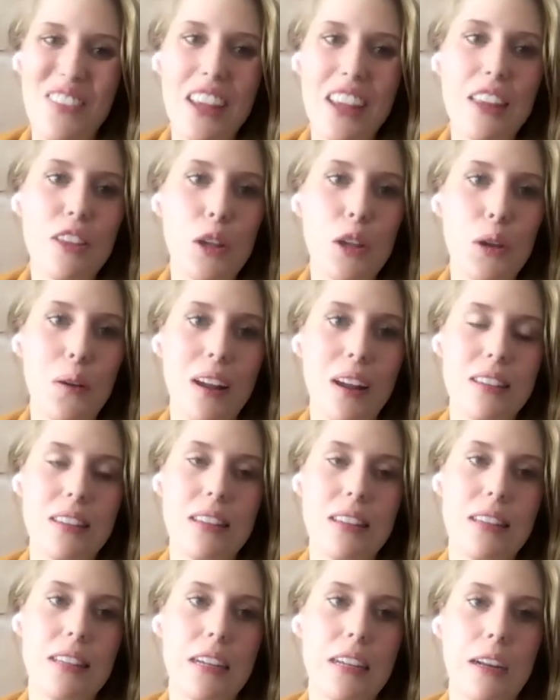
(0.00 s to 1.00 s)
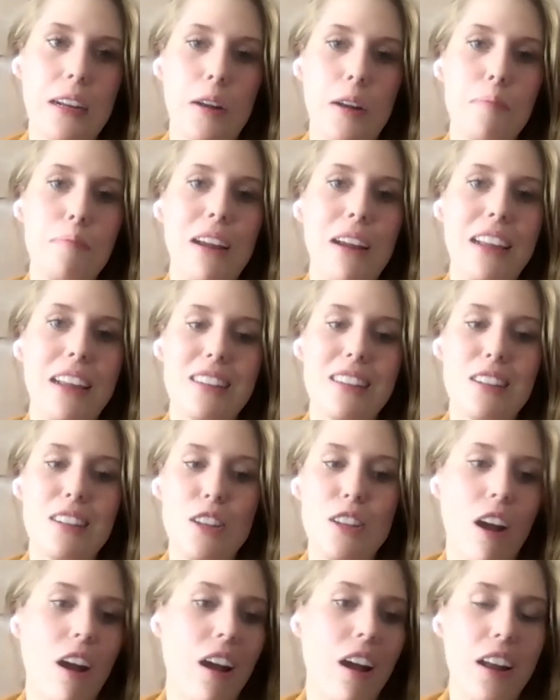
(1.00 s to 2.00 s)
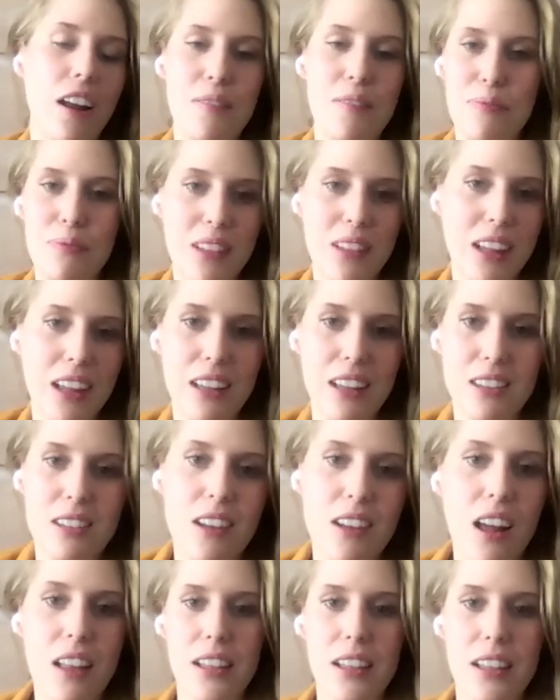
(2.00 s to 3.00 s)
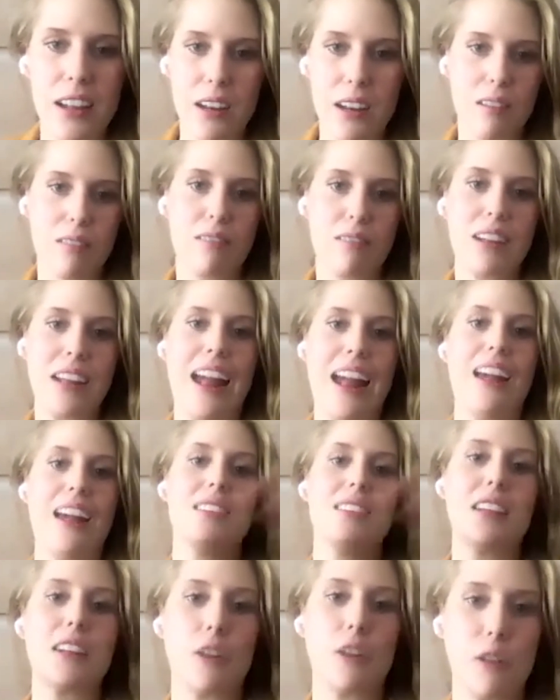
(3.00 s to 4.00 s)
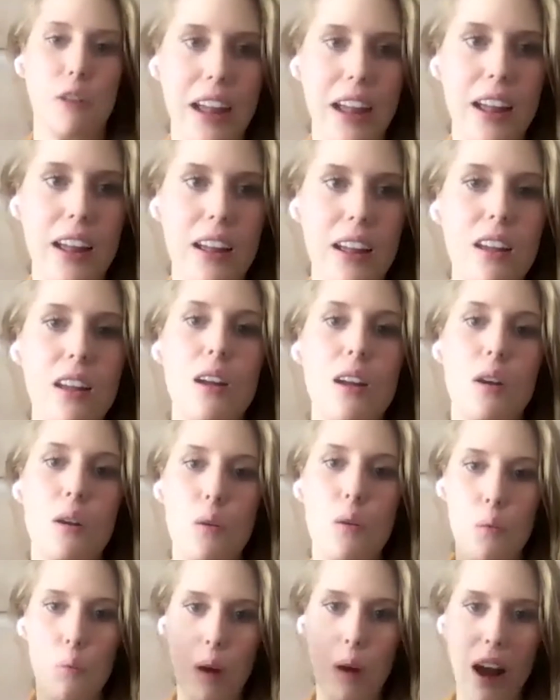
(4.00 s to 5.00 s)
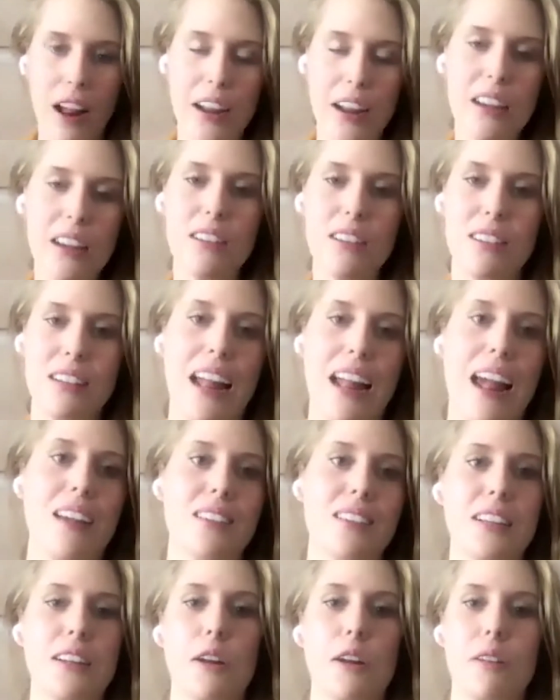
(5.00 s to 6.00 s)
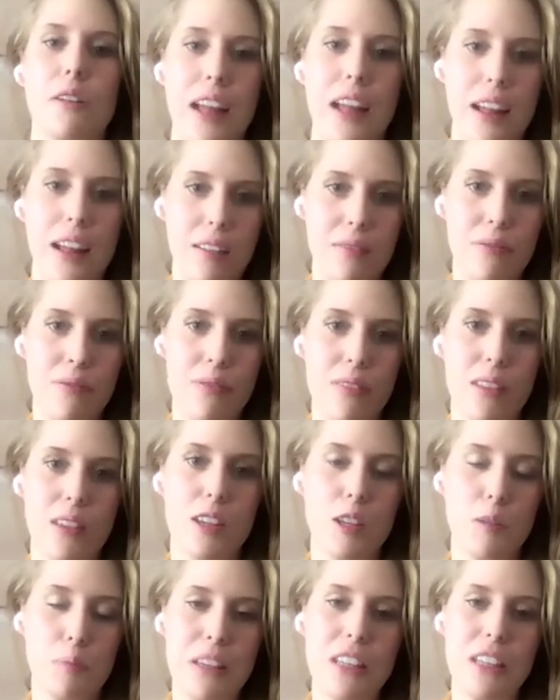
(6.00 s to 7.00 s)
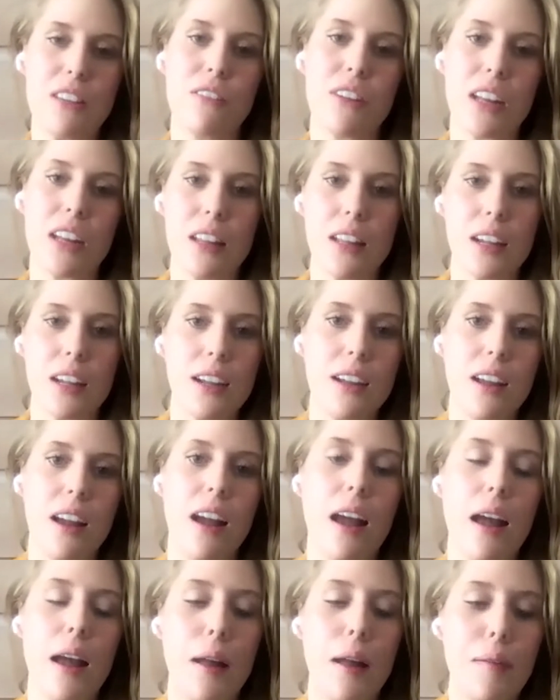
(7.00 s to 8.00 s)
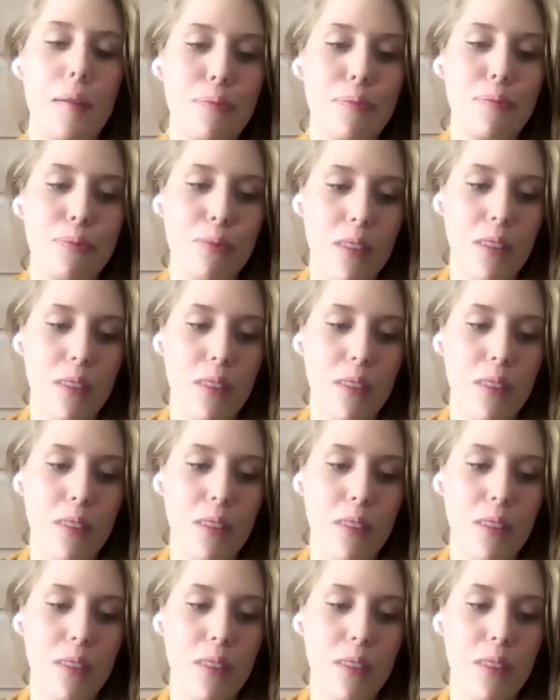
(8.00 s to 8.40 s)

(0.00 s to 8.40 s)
the US this year, but it's not like casting our net wide. It's casting our net specifically um,